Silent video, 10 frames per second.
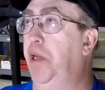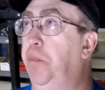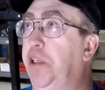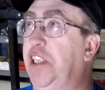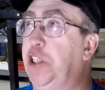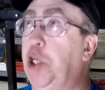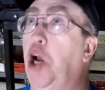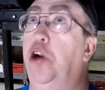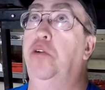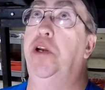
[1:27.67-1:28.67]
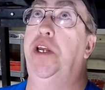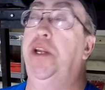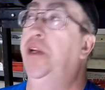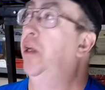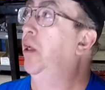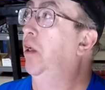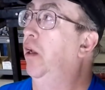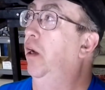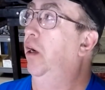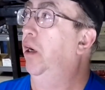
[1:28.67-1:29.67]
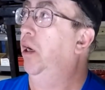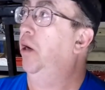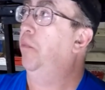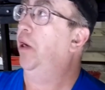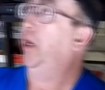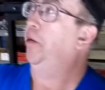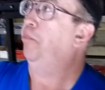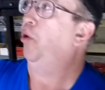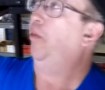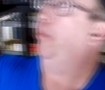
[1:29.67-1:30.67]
I put the starter in. I put